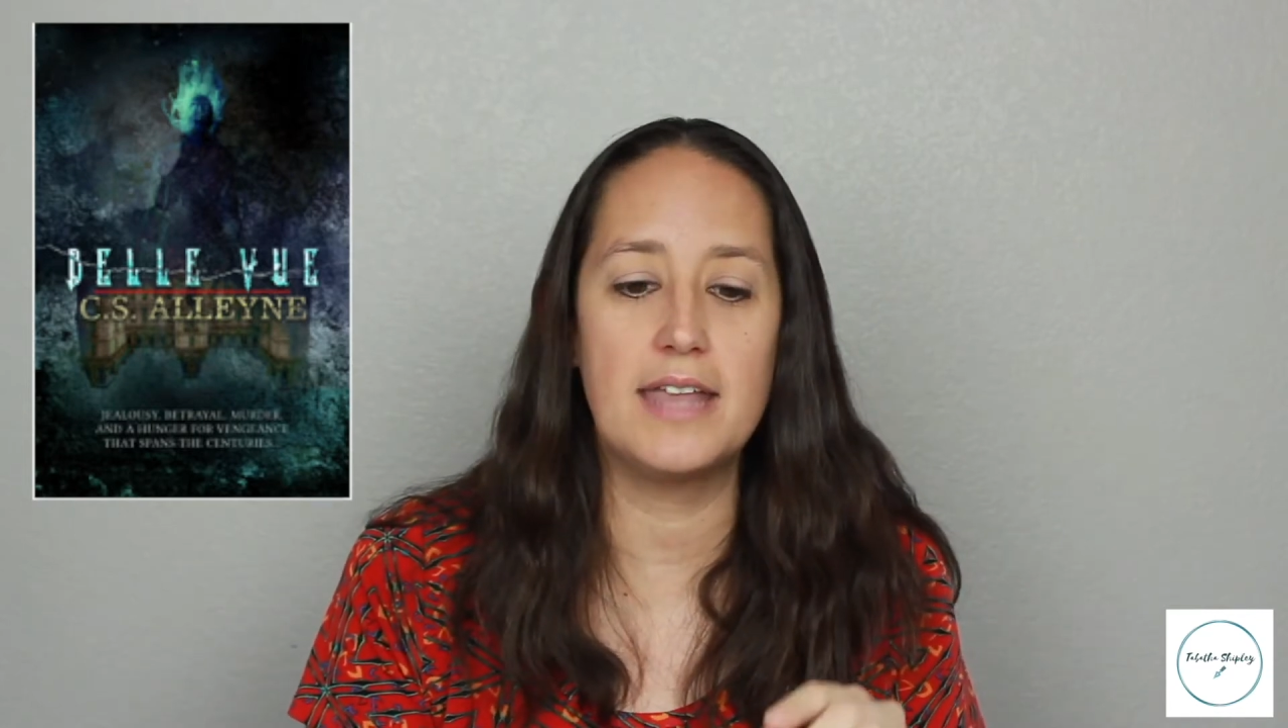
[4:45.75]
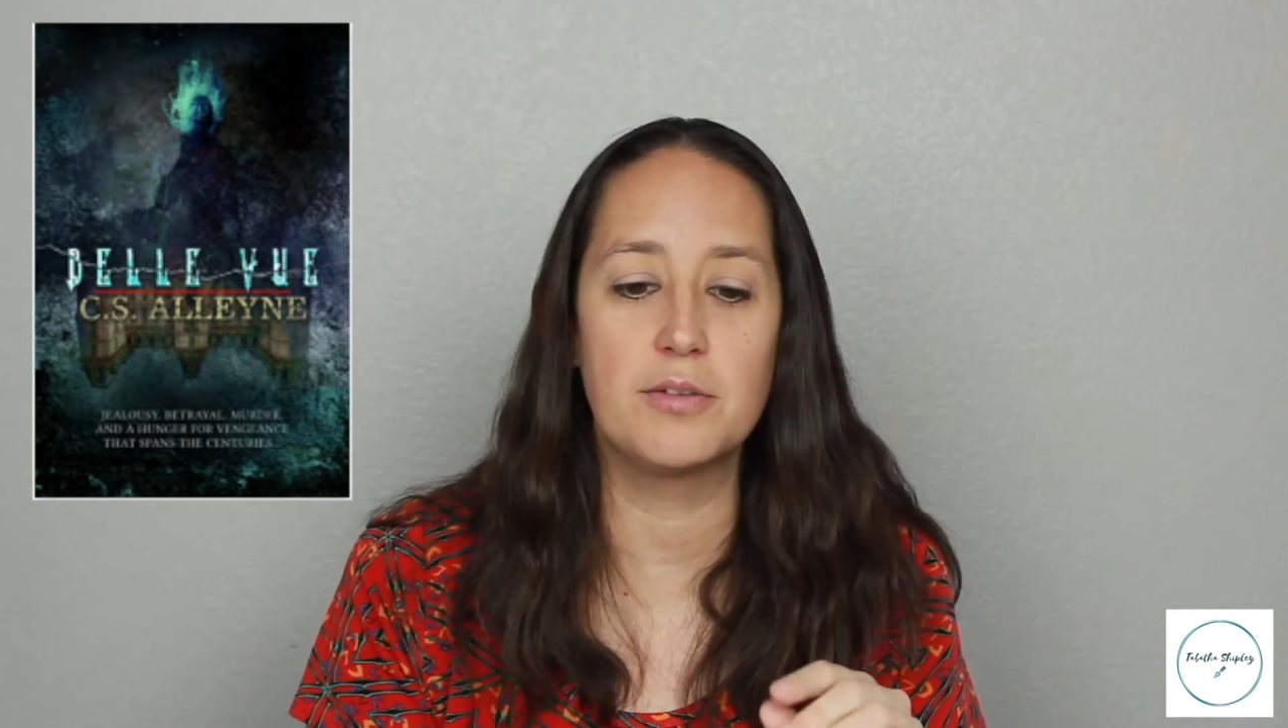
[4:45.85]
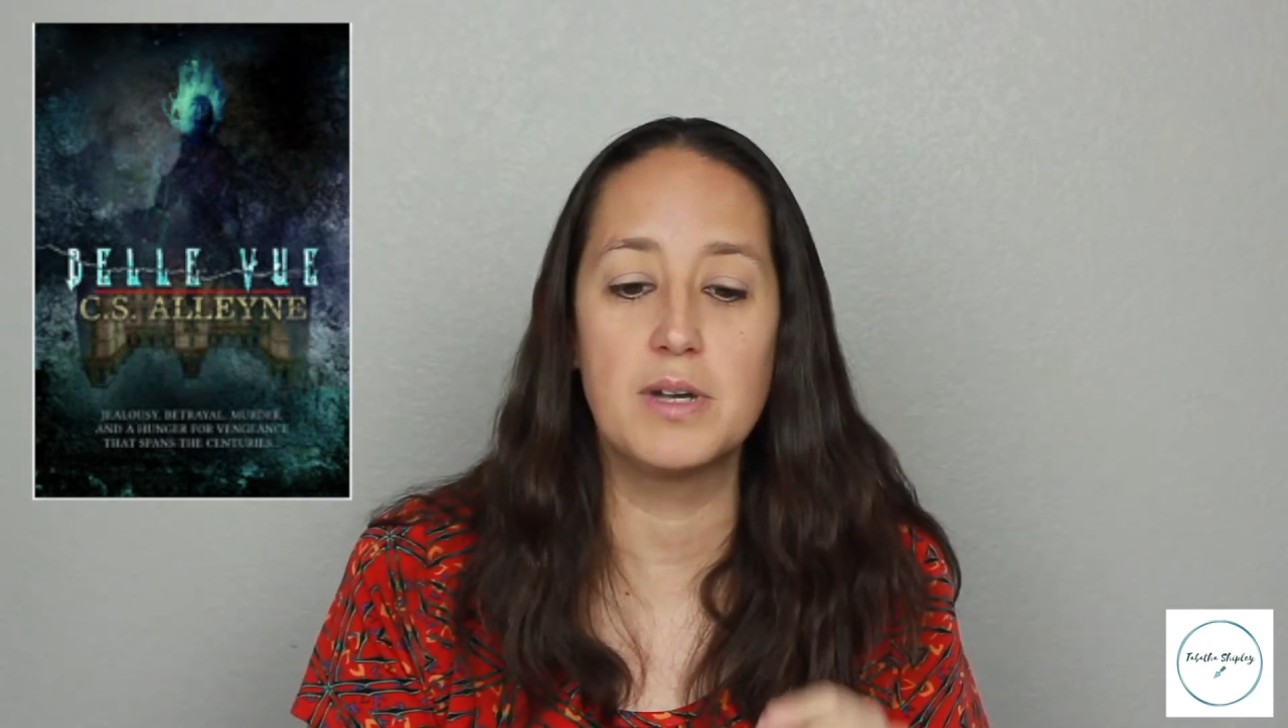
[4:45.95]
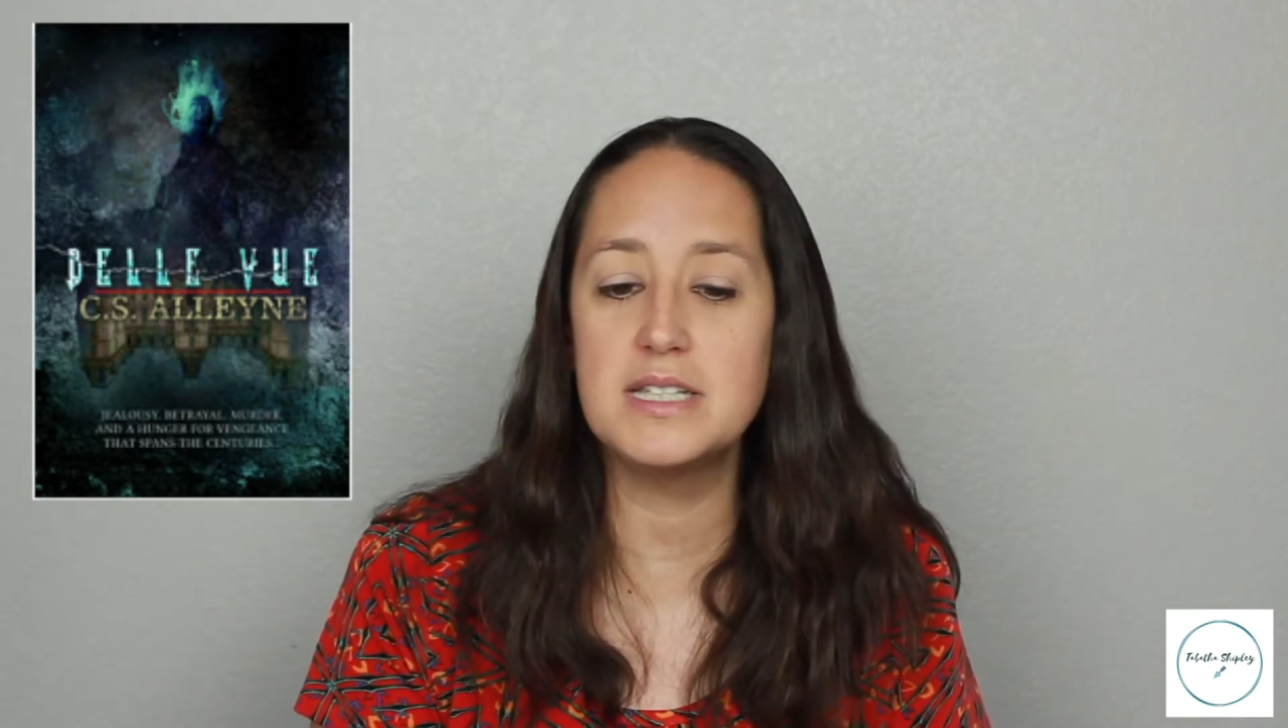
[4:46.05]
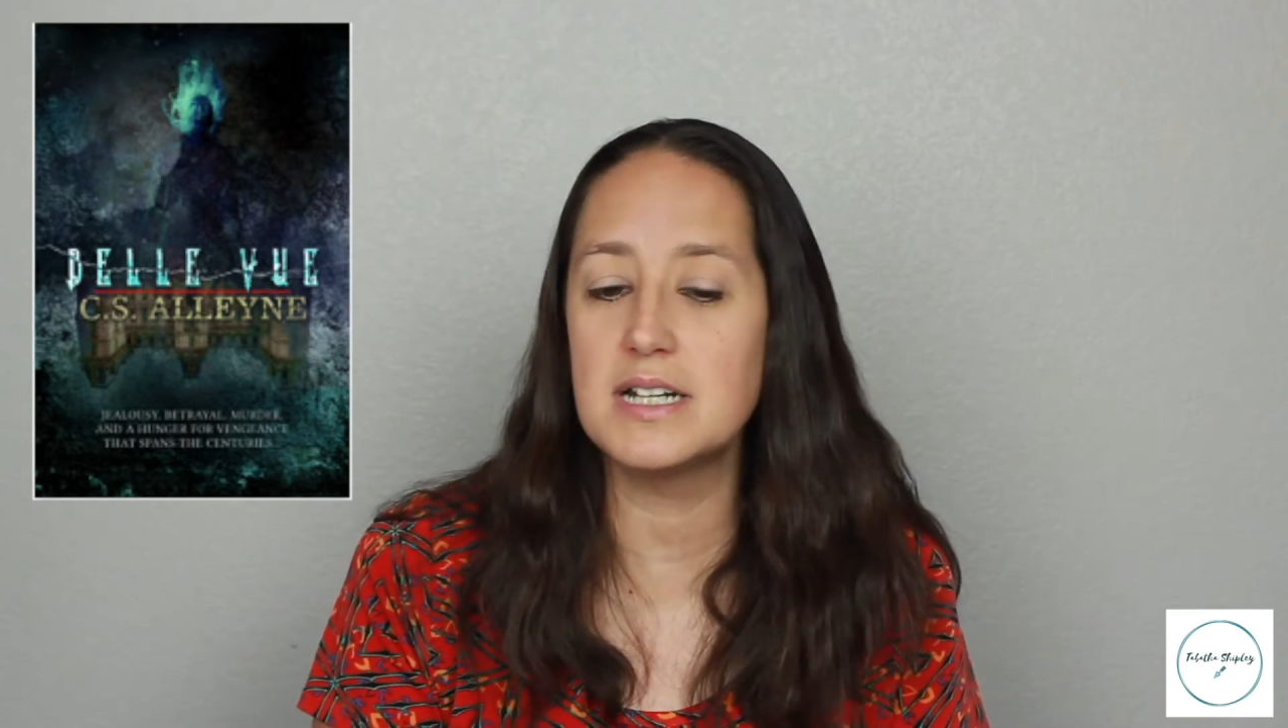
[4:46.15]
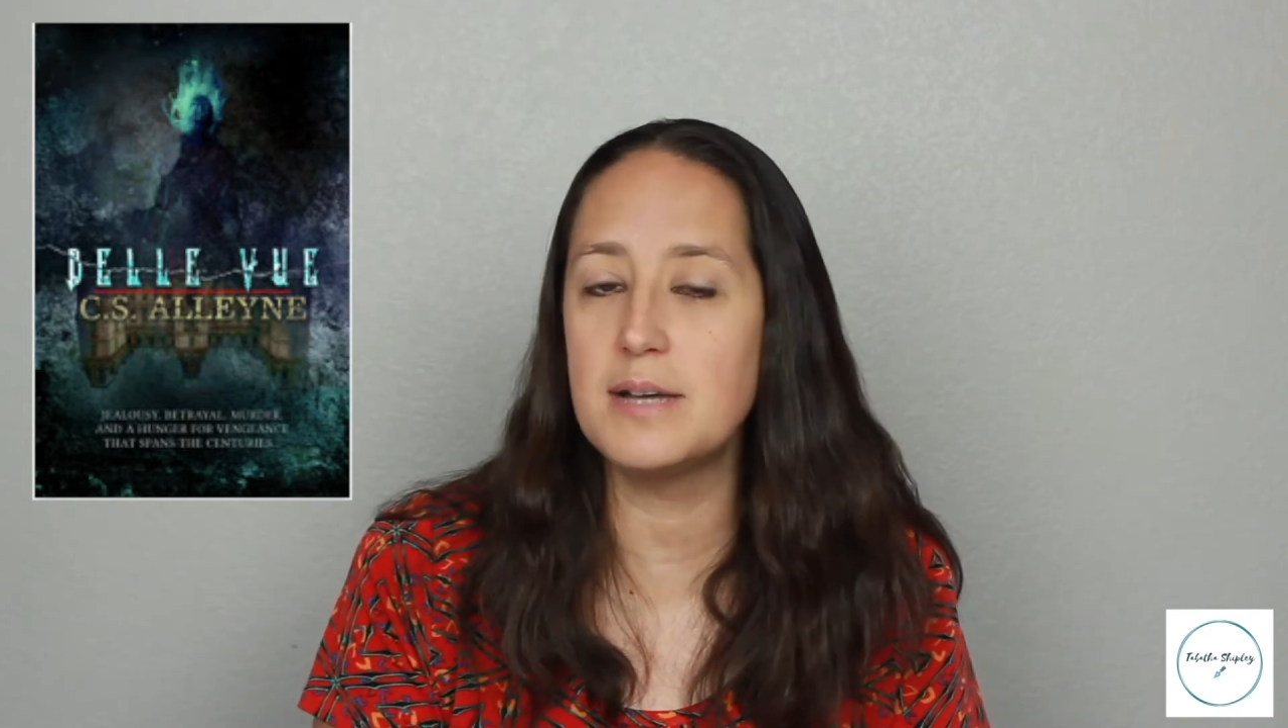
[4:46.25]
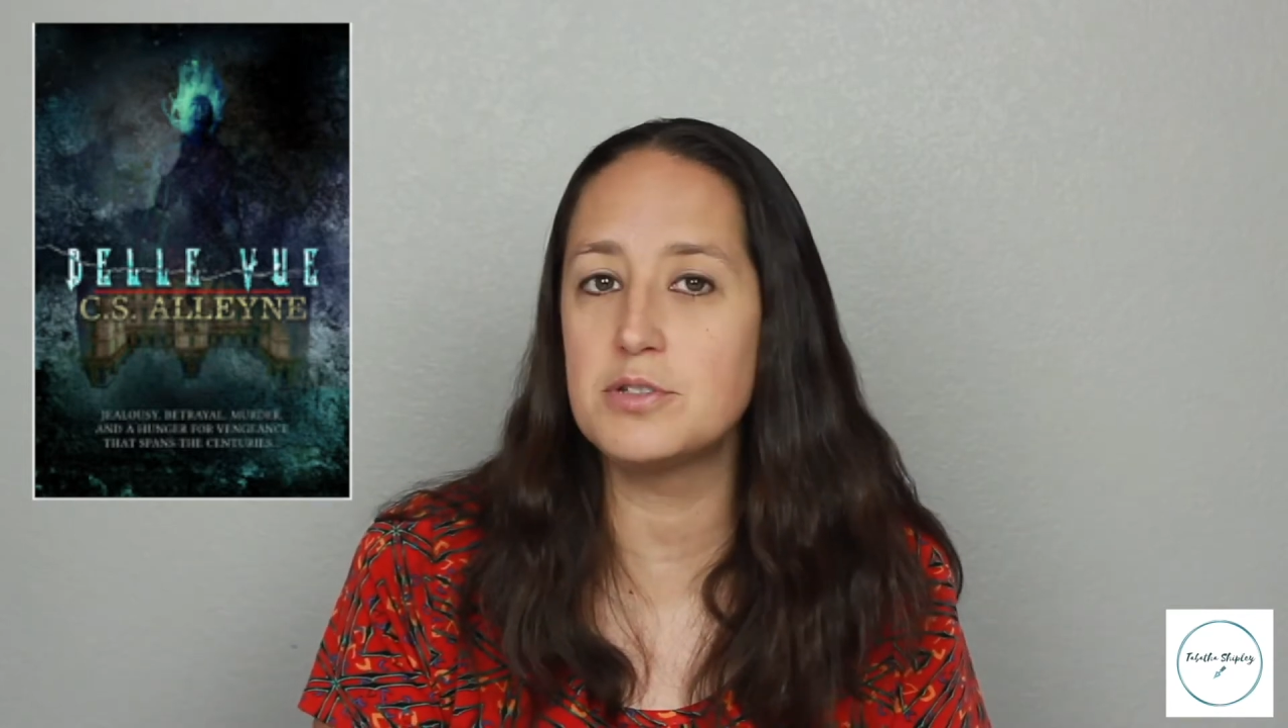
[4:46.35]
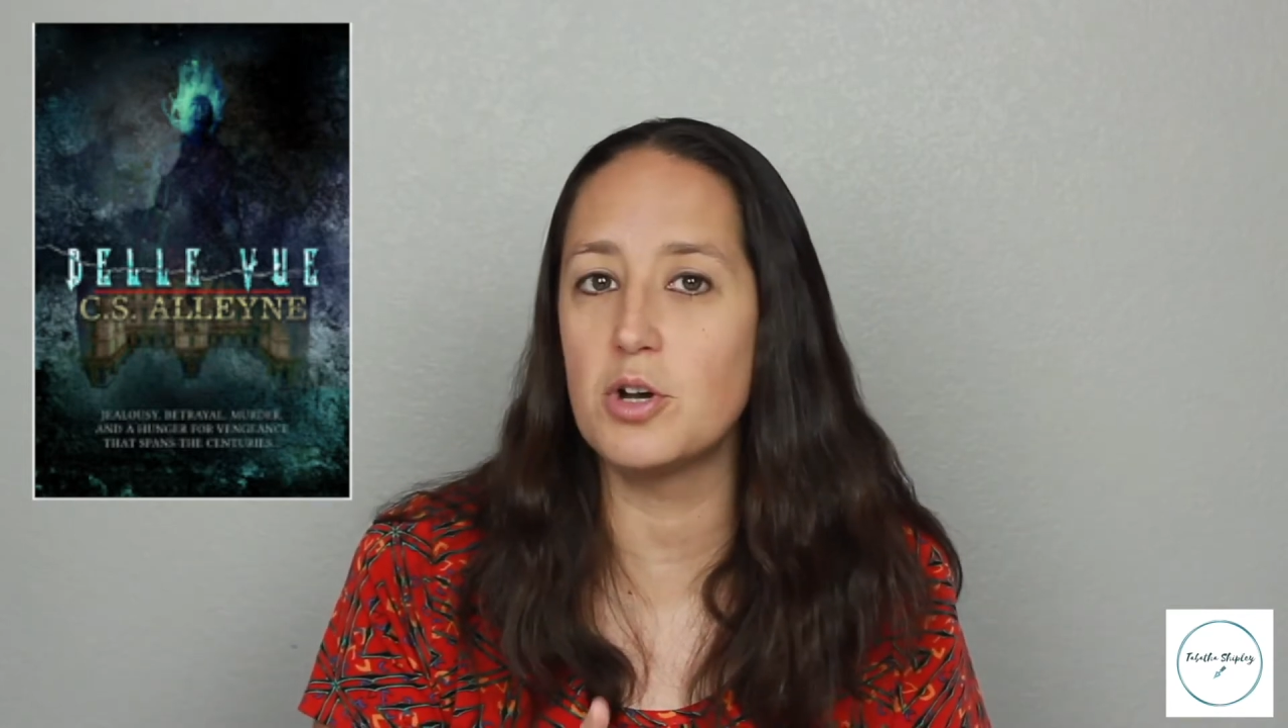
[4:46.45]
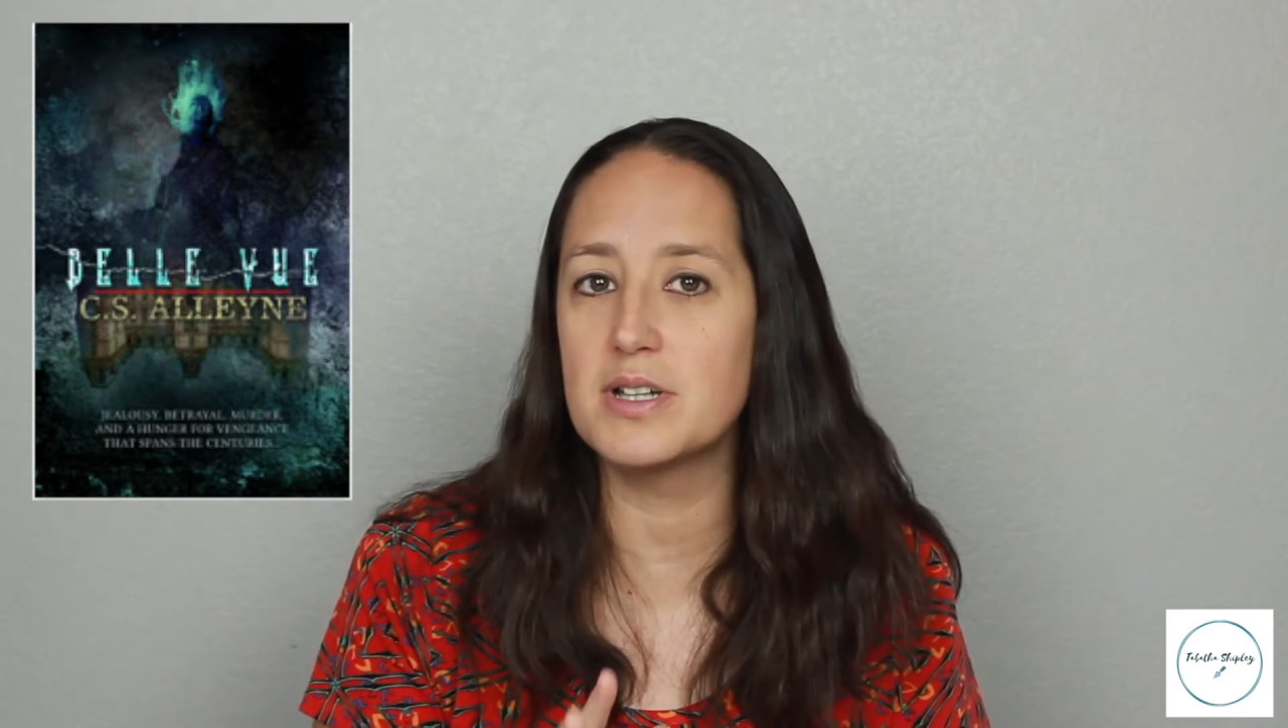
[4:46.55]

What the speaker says: and the reason I'm so